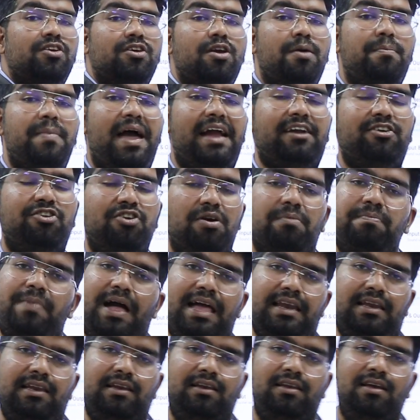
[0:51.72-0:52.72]
You're back to your
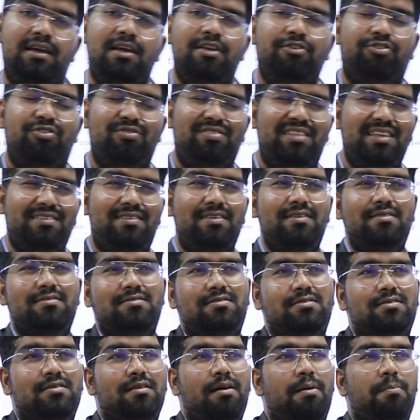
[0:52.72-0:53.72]
panel. So this
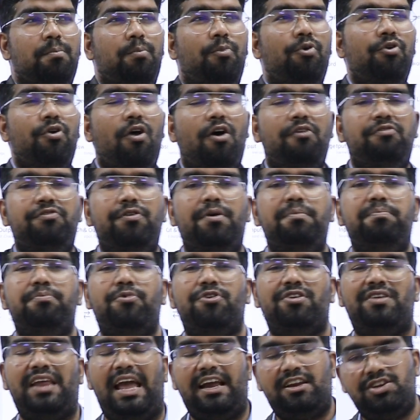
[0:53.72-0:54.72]
is more of a
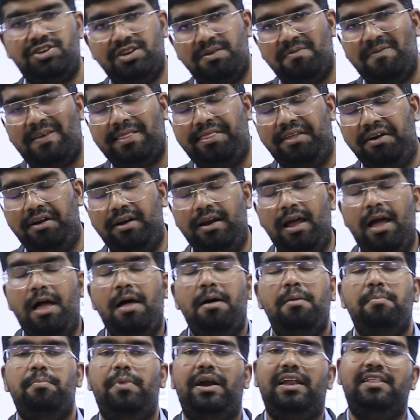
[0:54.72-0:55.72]
protection method,
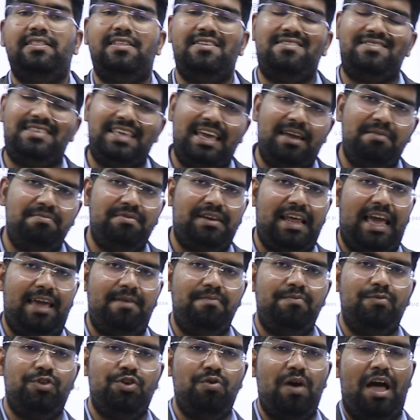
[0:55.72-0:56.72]
but at the same
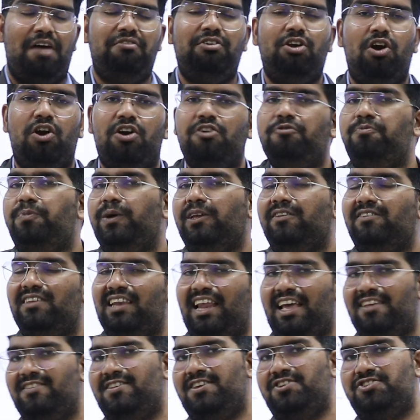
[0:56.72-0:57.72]
time, you have a lot of
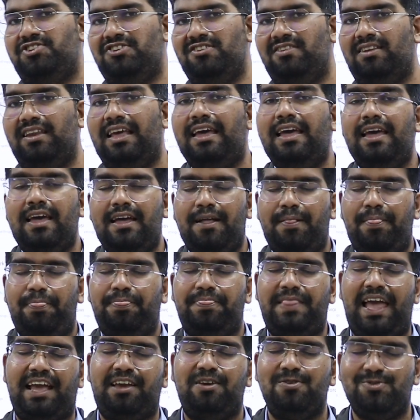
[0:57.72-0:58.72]
personalization.
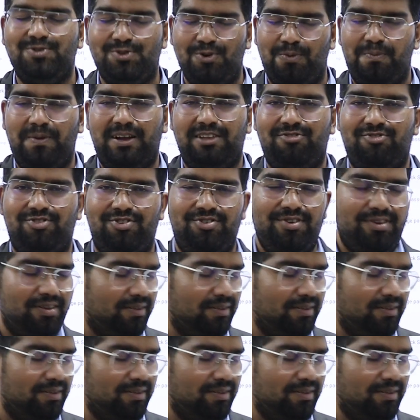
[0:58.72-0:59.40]
Thank you so much.